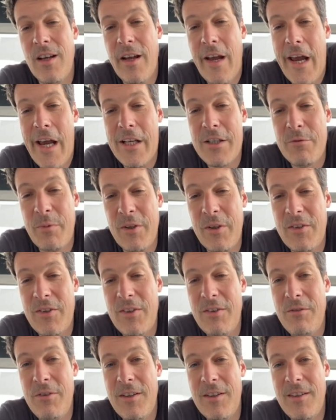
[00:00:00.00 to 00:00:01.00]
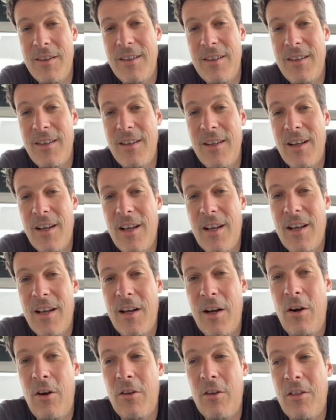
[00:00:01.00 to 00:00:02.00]
expressivity,
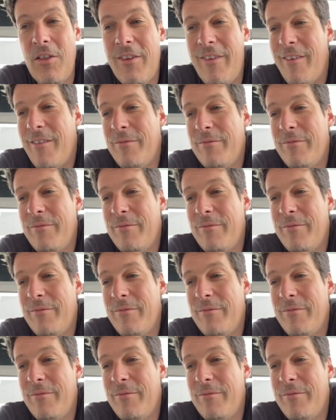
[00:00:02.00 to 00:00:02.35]
and